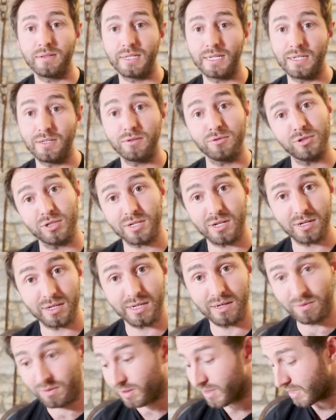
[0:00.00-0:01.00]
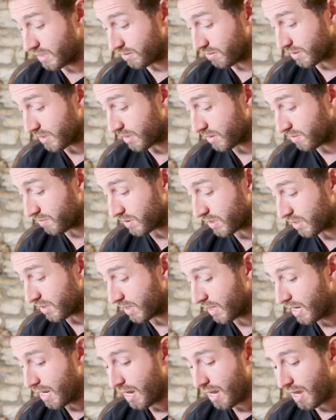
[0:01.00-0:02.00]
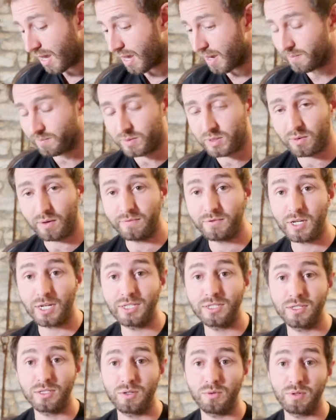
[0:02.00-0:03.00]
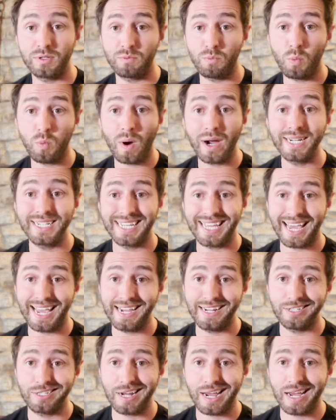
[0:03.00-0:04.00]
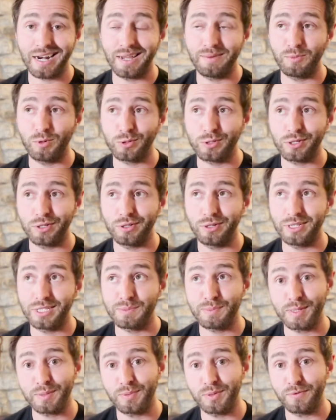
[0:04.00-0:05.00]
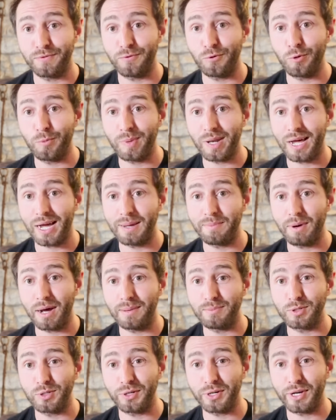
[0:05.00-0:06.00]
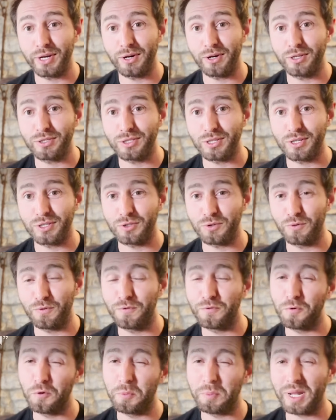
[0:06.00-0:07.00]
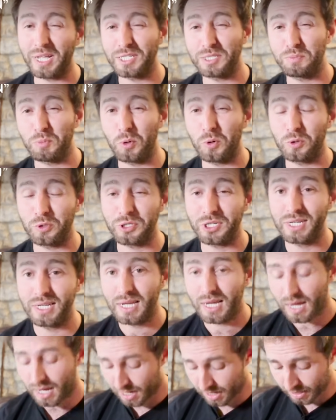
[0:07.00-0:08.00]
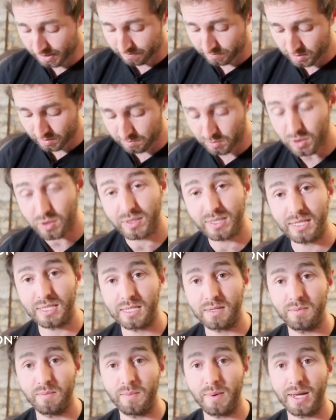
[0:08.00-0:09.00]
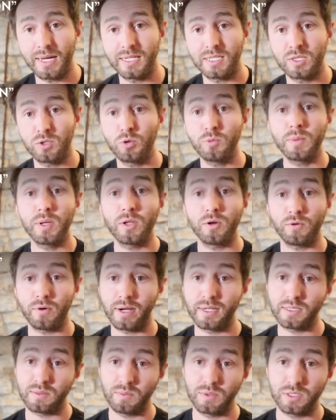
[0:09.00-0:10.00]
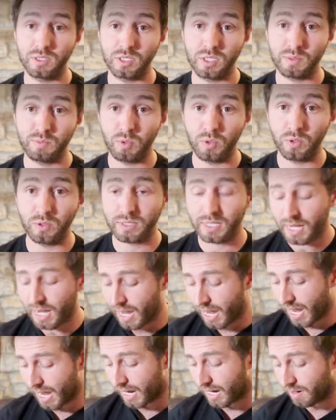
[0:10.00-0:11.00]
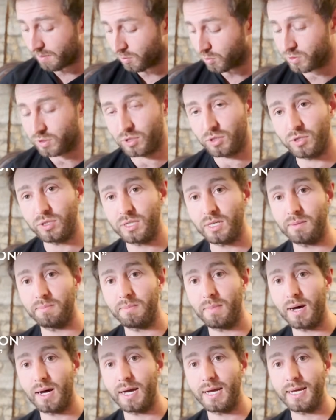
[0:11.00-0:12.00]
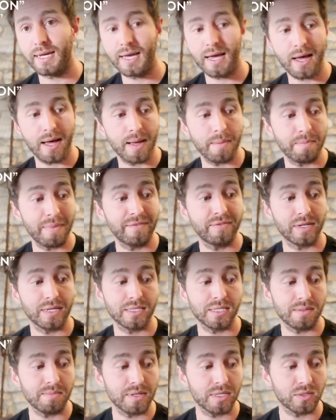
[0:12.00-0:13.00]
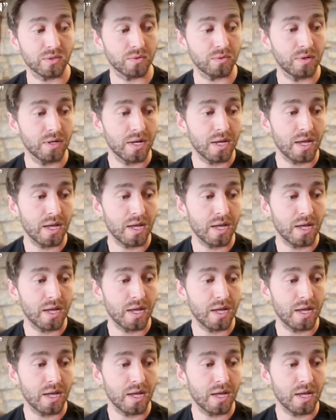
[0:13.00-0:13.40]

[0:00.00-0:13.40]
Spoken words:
needle, just looking at what needle size I was doing. So I've changed it to a wider gauge, and I'm also, it's supposed to be a 4-ply, but I'm doing it as a sort of 4-ply sport. So I'm using some of my Storm on Horizon, which is sport, and I'm also using my Mevagissey Mizzle,